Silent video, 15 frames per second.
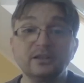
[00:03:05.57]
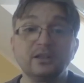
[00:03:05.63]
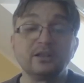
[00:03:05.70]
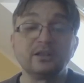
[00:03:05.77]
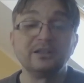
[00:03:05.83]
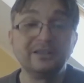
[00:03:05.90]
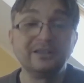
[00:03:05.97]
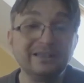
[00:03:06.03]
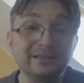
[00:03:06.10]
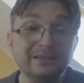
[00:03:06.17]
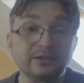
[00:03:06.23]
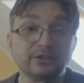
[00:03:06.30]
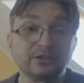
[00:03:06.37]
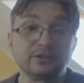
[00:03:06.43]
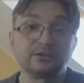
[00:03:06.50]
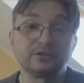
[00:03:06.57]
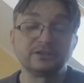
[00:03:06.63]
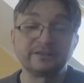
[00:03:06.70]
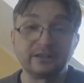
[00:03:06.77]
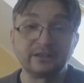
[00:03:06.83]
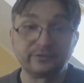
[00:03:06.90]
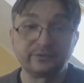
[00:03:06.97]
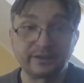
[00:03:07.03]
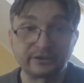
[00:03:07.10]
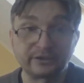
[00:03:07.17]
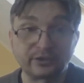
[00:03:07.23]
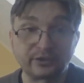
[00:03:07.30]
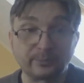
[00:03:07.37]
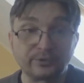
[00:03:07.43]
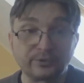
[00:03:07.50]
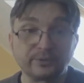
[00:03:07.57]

link the C-alpha atoms